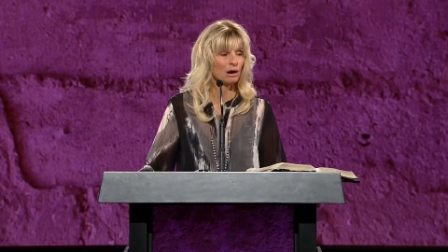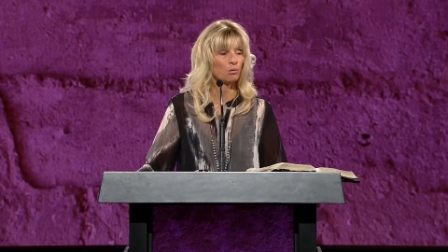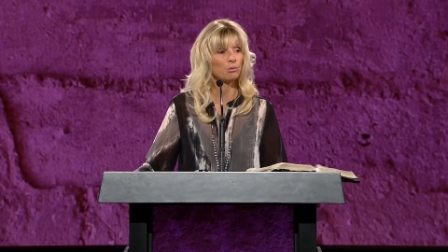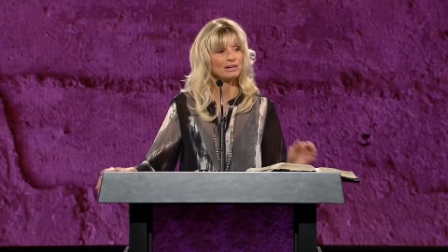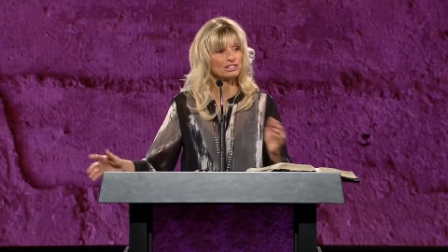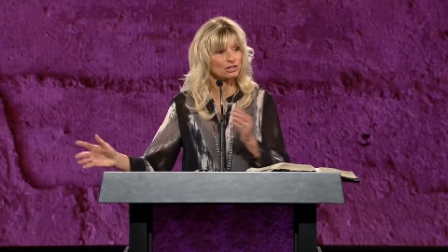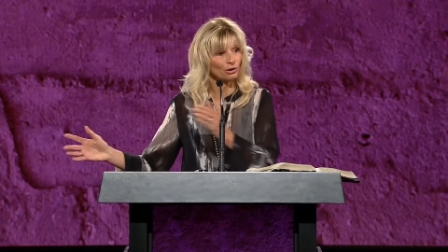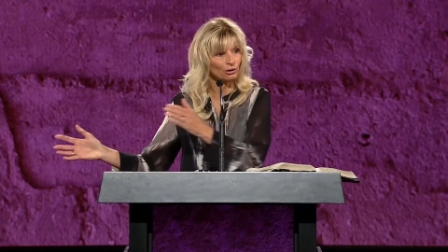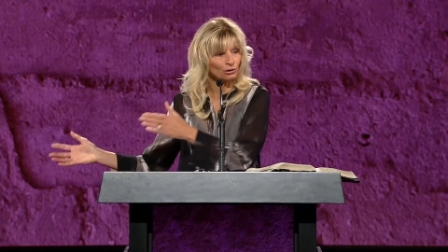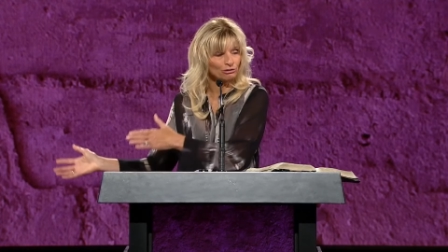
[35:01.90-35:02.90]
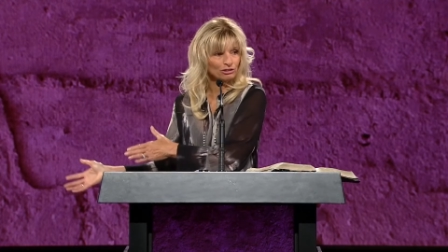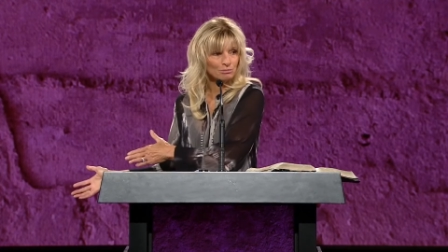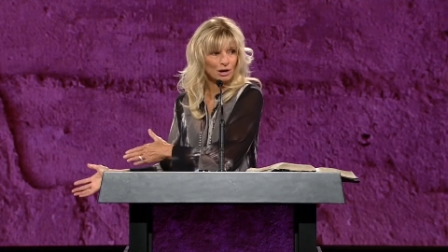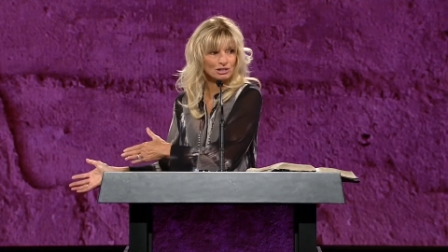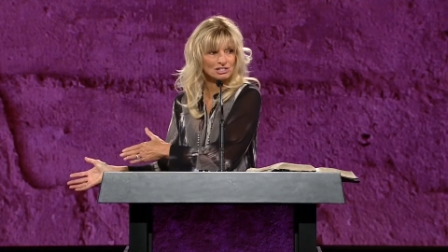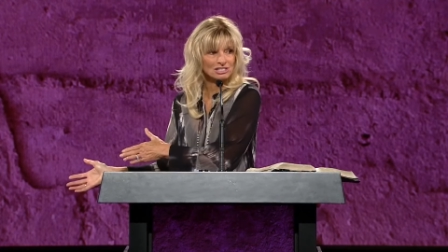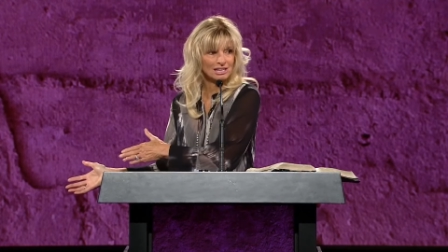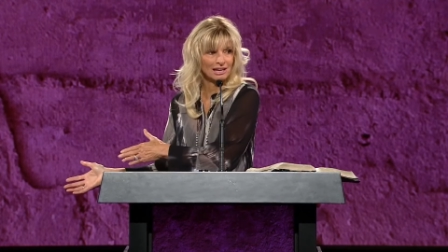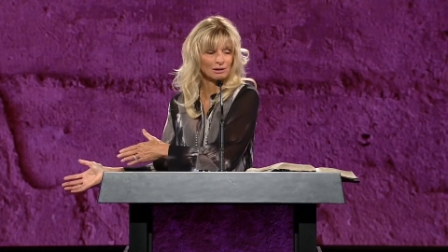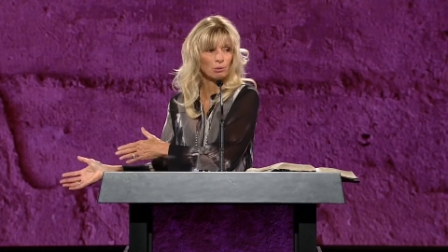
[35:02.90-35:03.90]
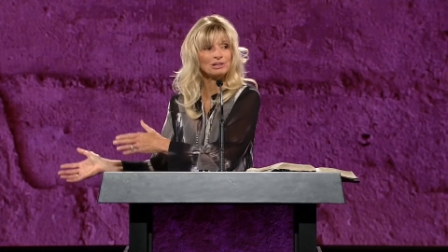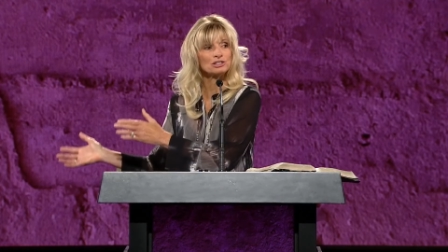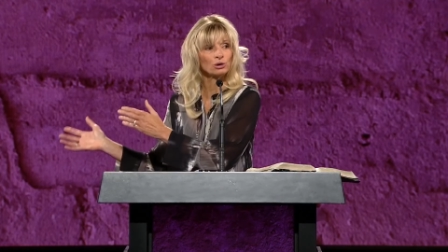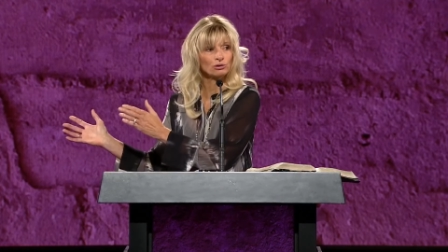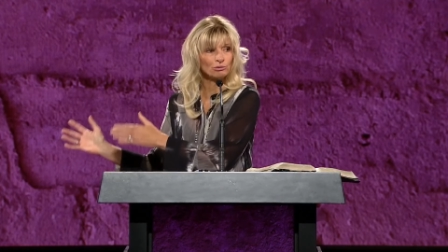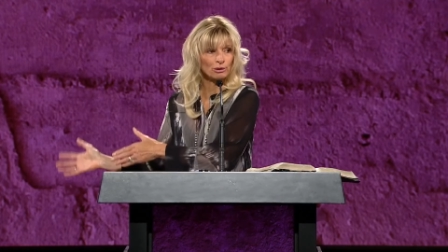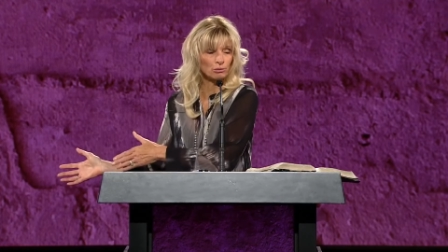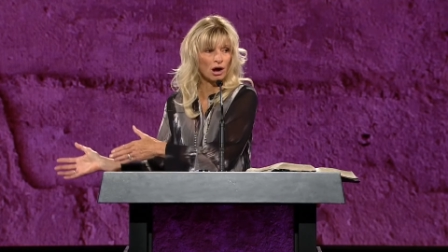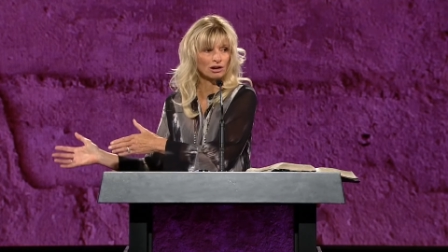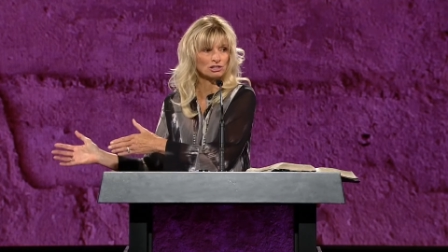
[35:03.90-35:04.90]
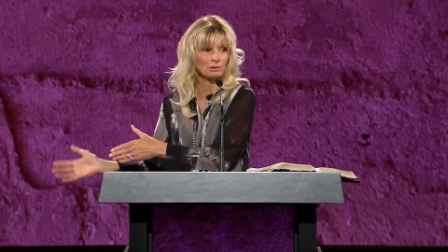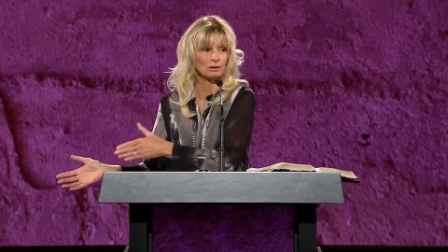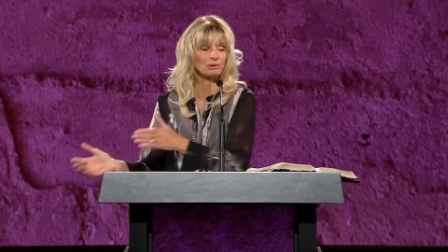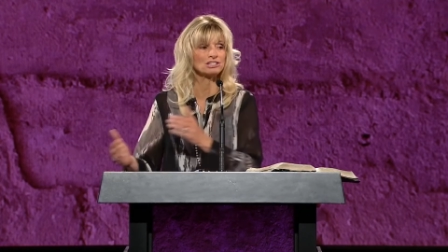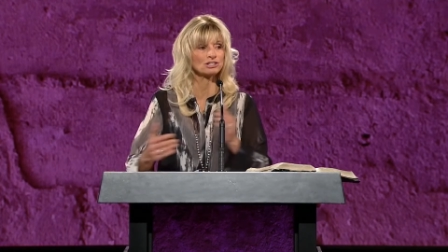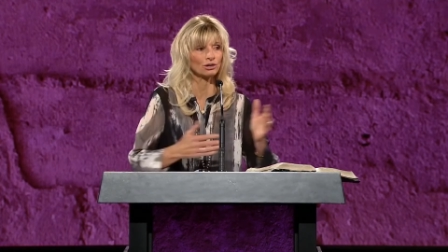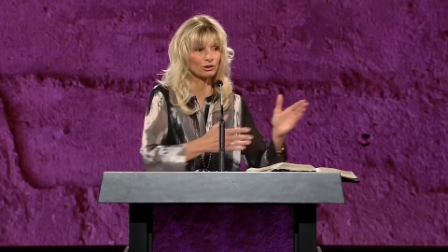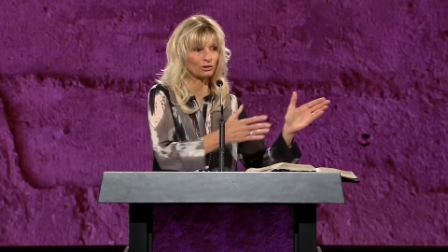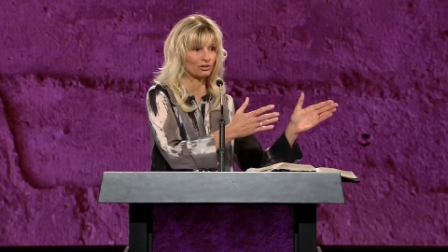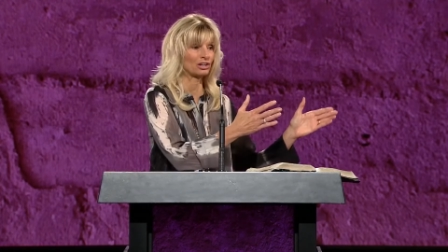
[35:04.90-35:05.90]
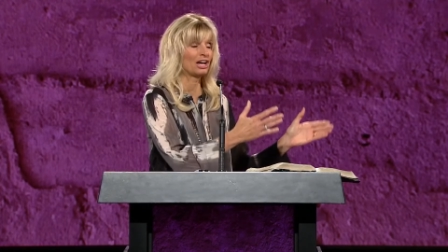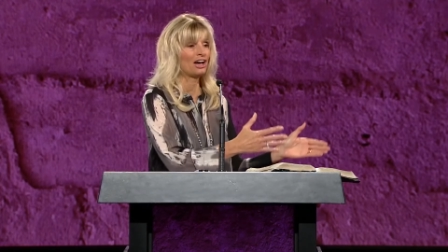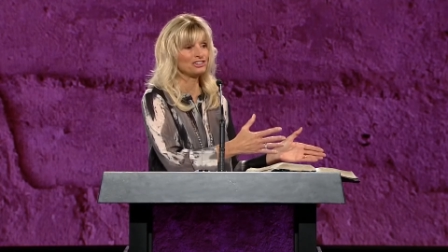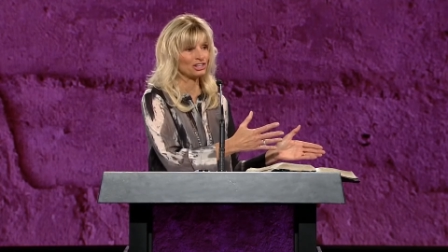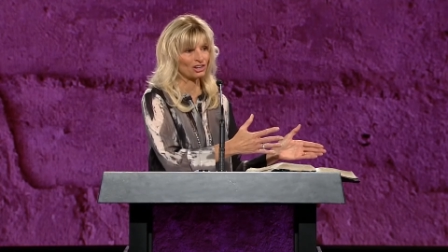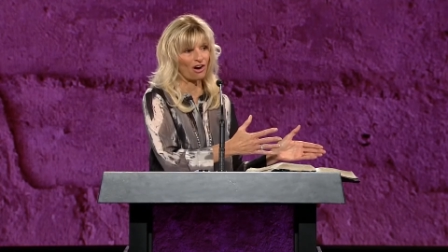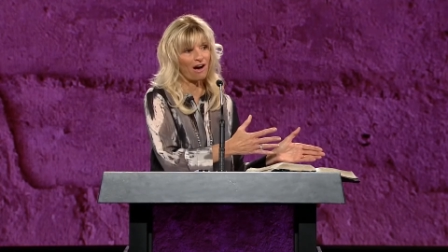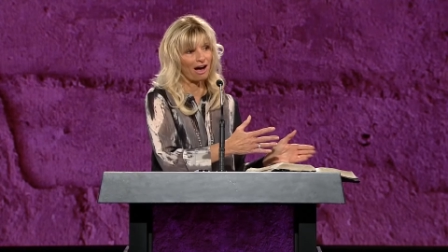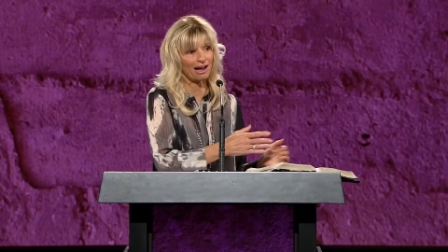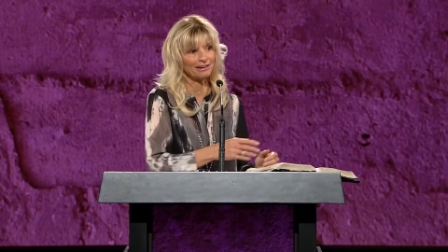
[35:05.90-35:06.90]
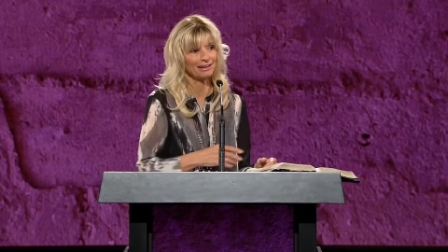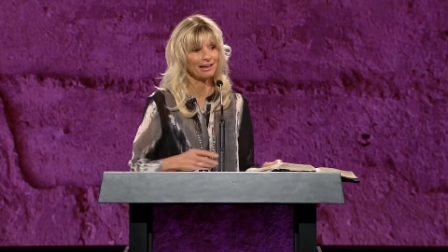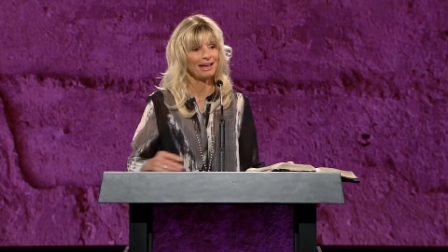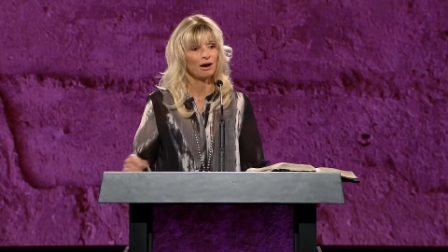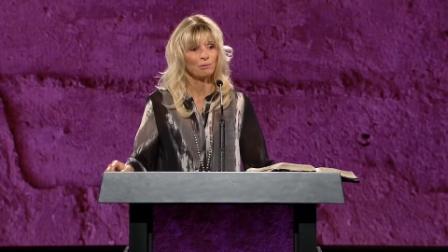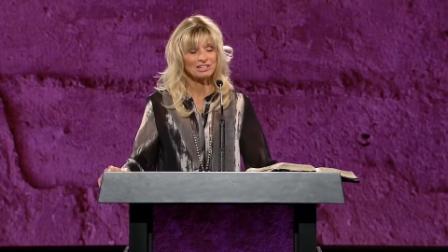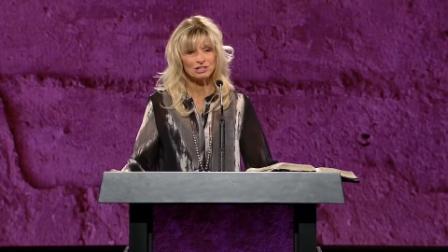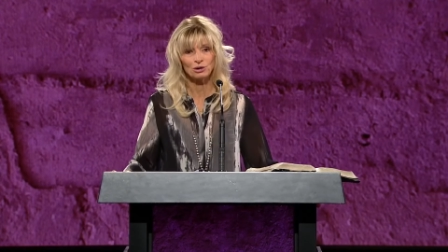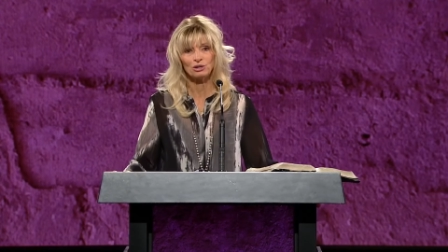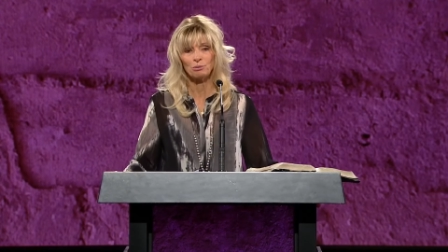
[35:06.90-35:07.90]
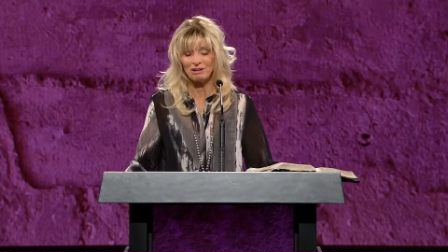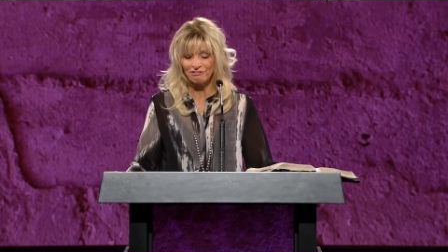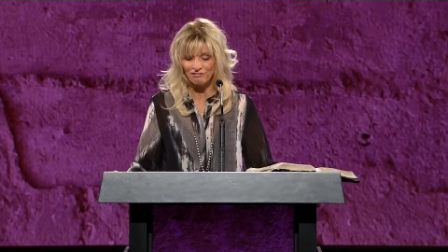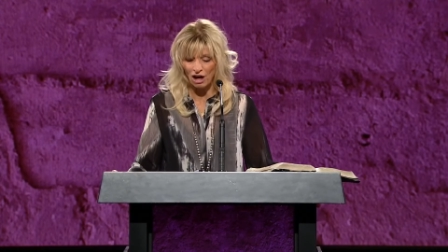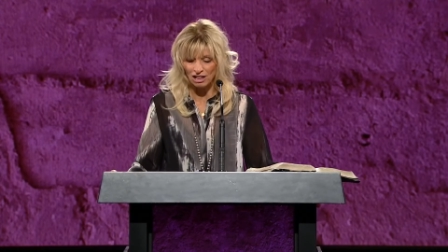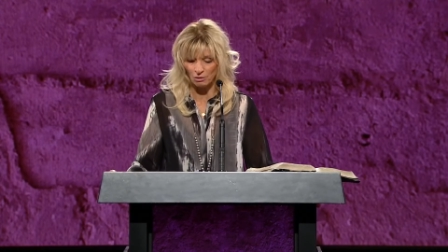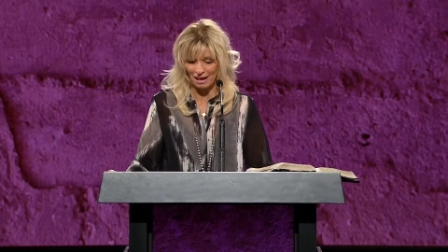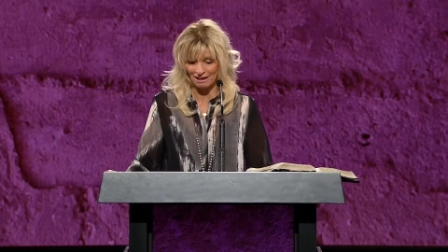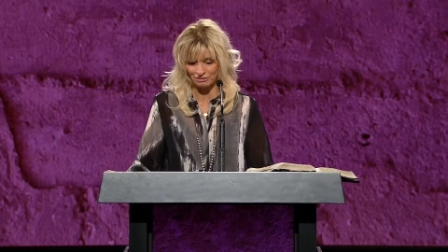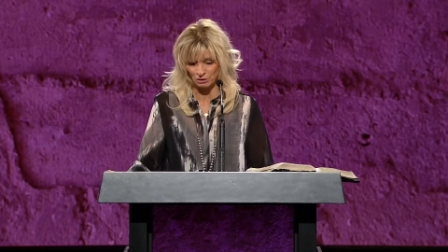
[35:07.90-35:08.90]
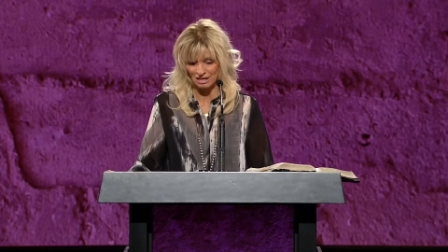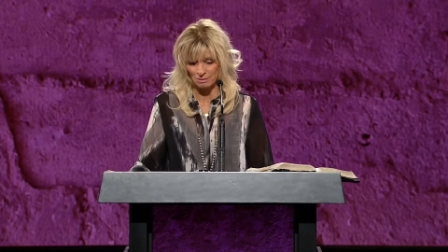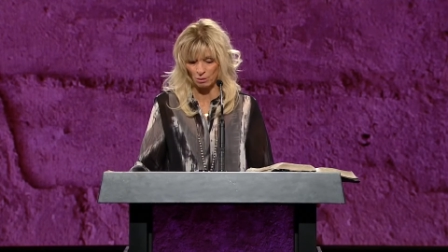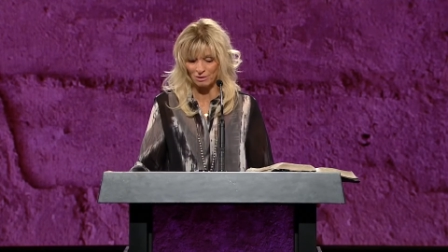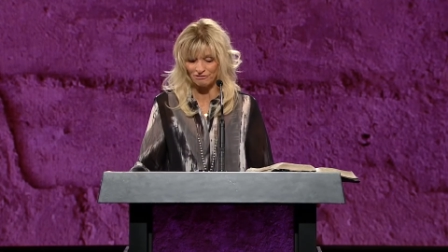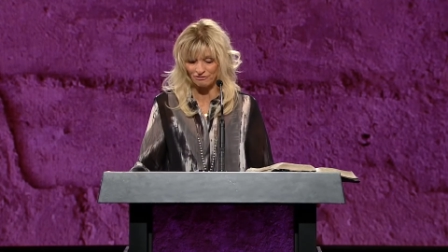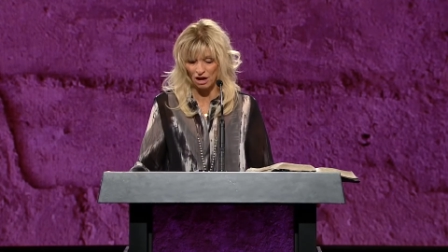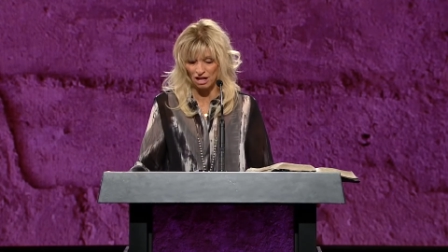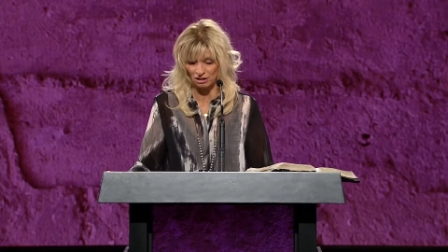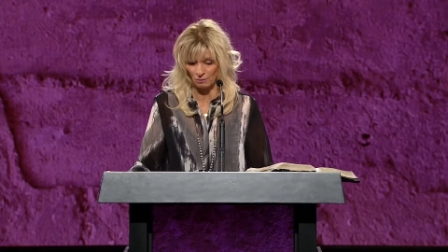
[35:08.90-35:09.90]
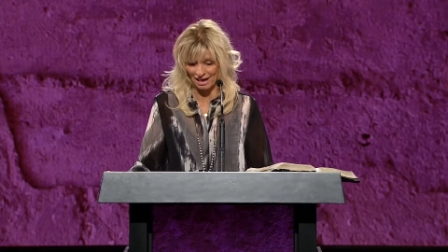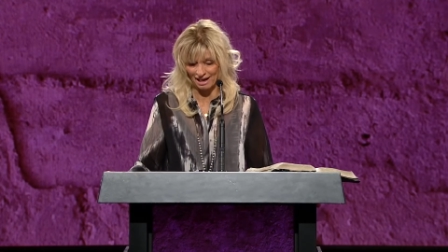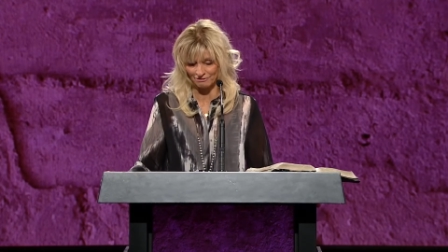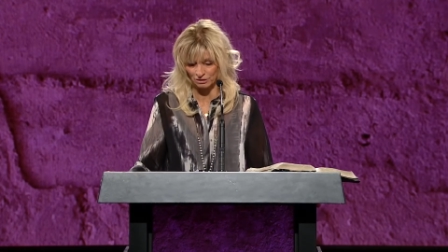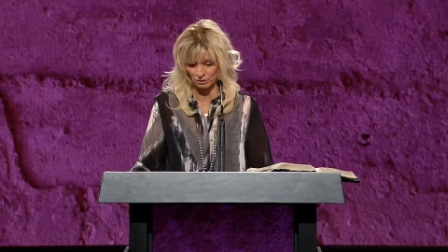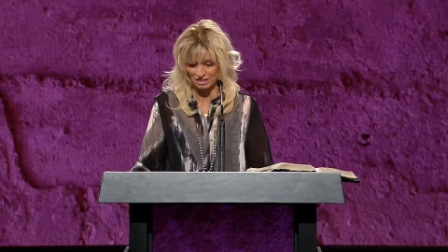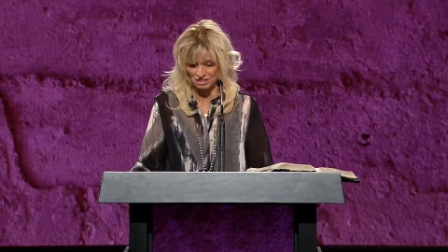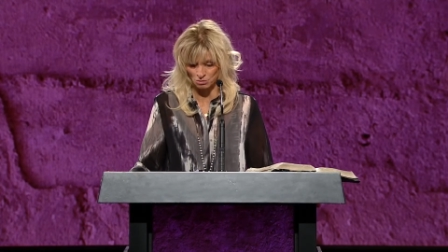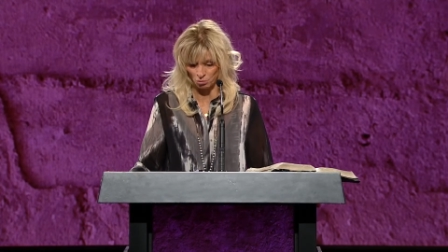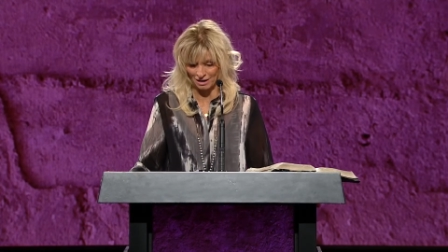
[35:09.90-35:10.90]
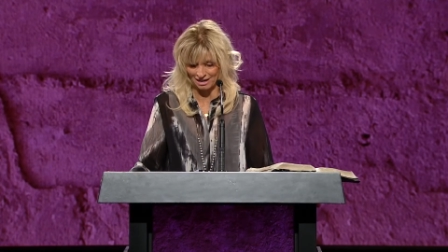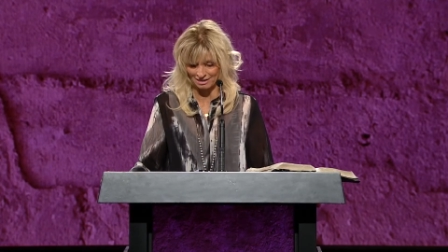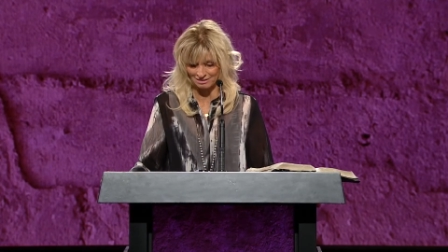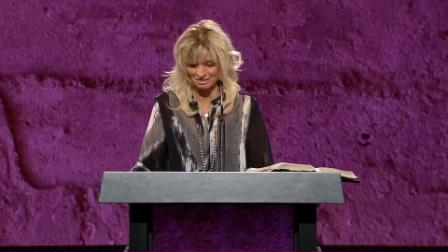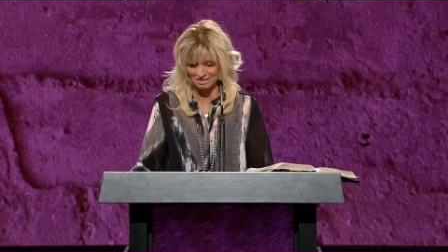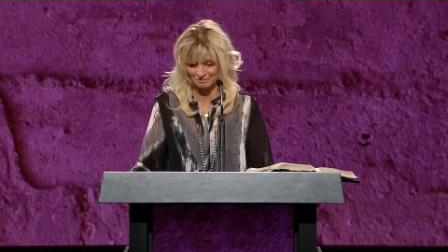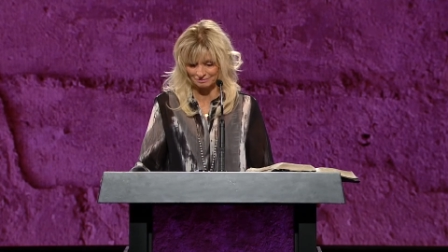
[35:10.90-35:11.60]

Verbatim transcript: when we turn from our sin, when we turn from the wrongdoing, we turn to God. We turn and we follow after Him and we follow after His ways.